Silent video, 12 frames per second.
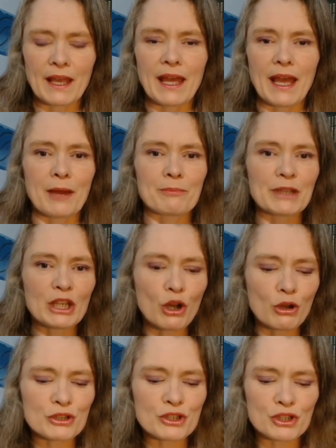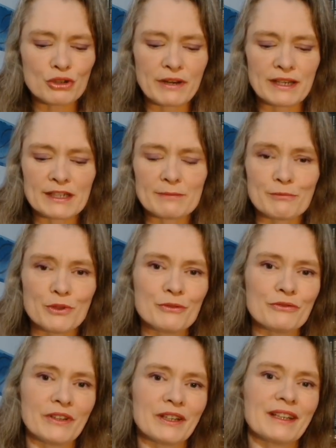And because the train is
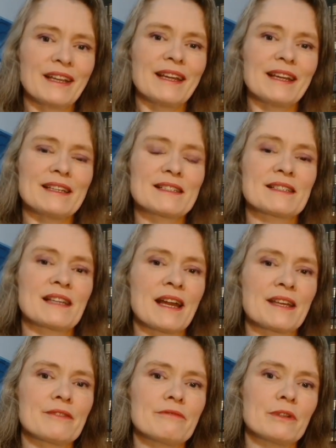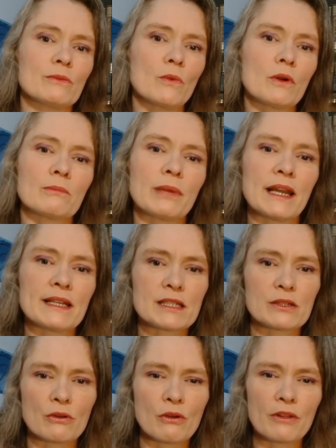moving, it's neither in one place
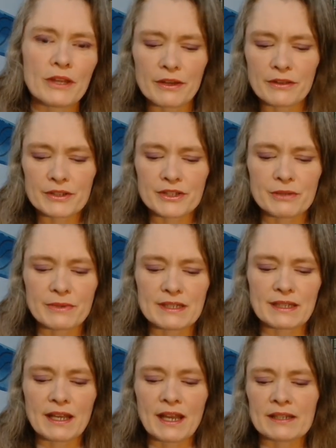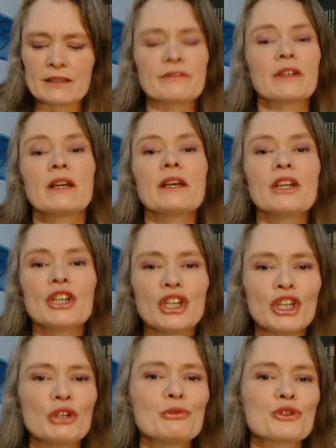nor the other. So it's a kind of
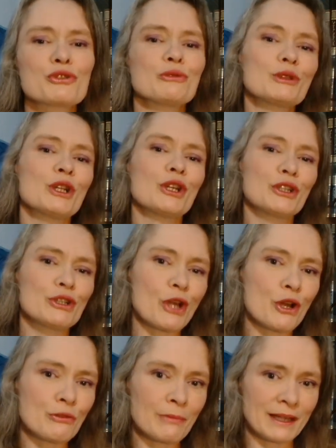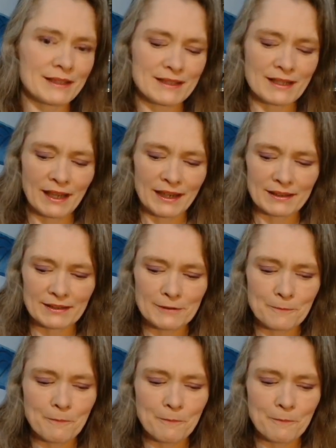neutral no man's land